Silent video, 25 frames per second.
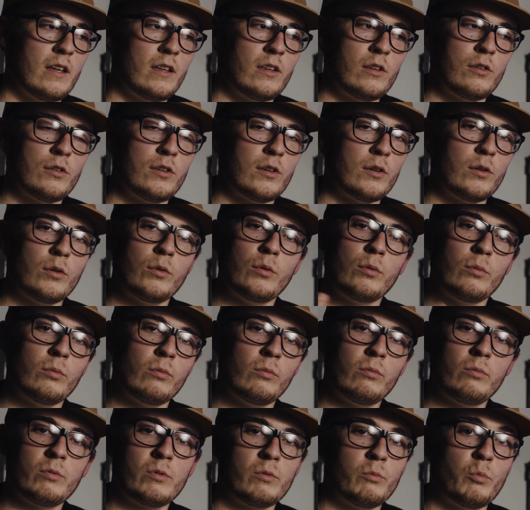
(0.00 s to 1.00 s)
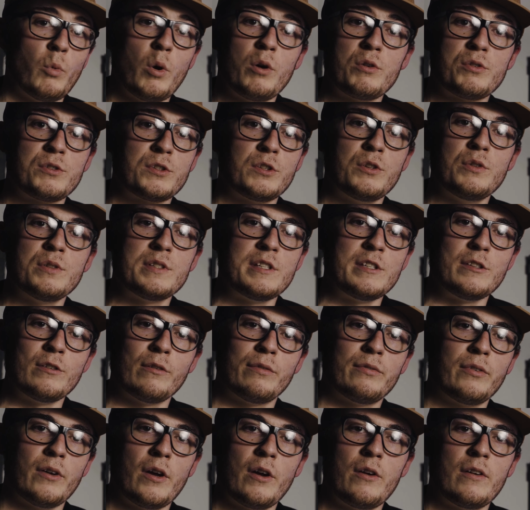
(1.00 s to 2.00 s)
you do whilst using your
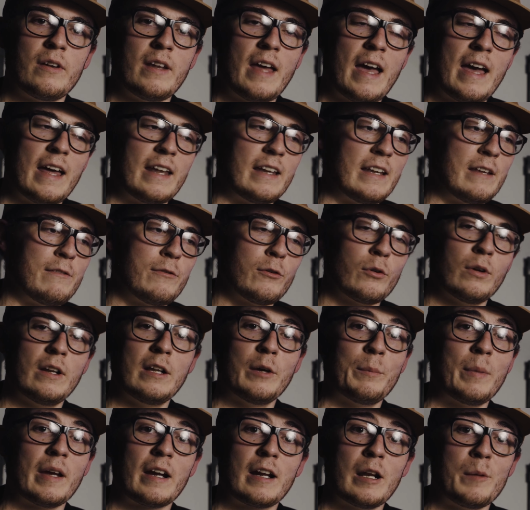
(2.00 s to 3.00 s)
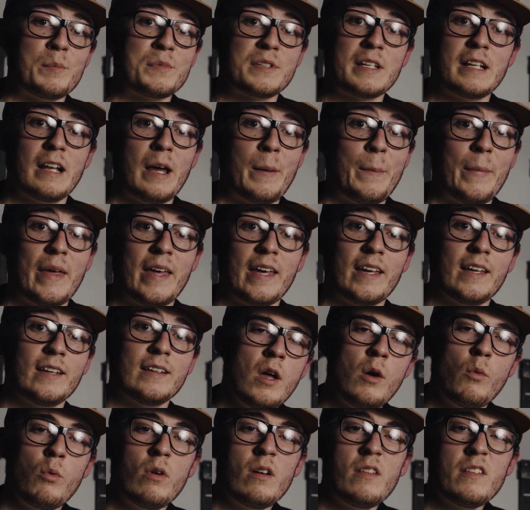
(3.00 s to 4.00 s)
phone, and if you're a little bit clumsy like me.
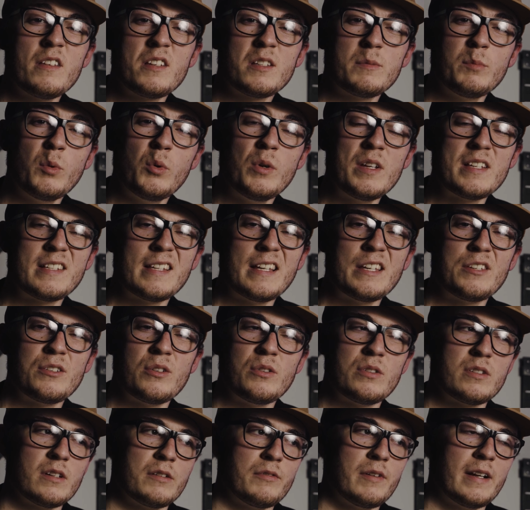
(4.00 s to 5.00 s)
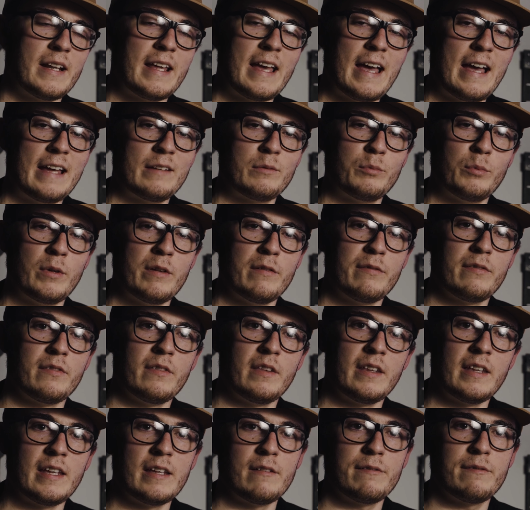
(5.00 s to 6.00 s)
One of the smallest issues I really had with
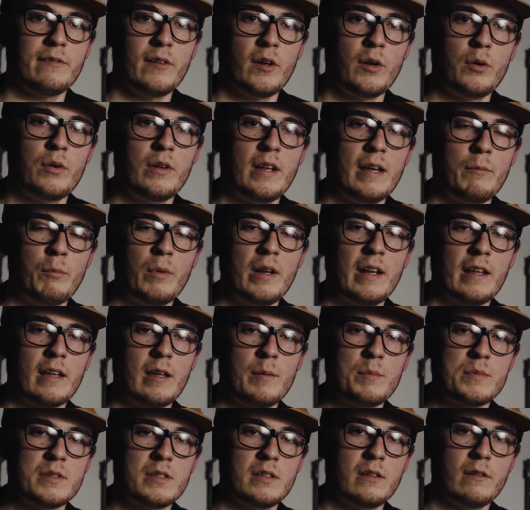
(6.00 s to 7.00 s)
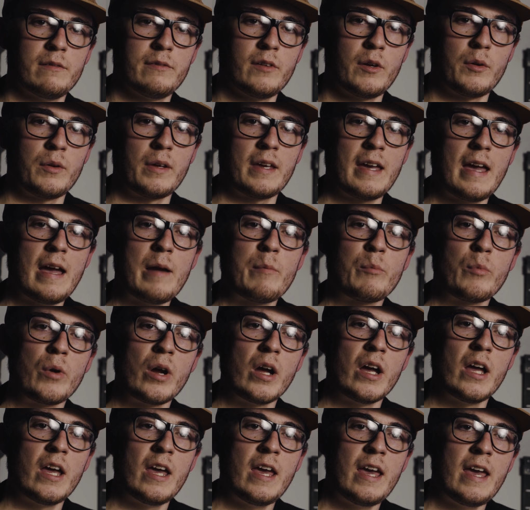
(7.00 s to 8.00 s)
the phone, and when it comes to the phone
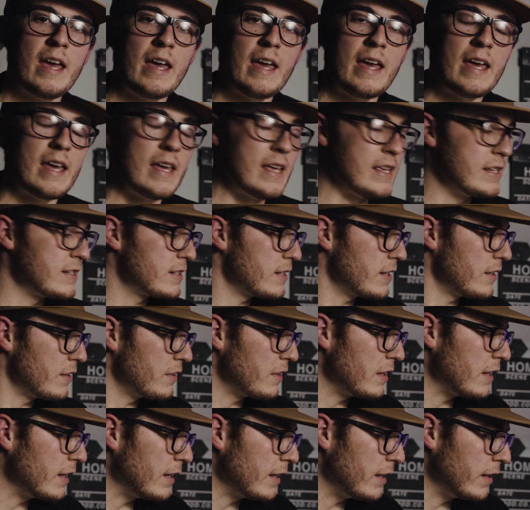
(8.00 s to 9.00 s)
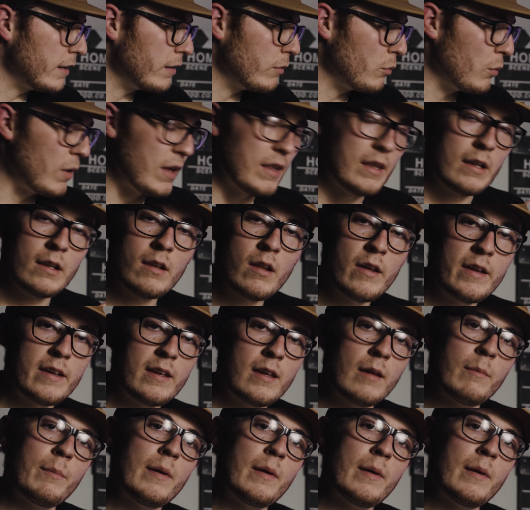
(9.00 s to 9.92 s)
camera, is where the Leica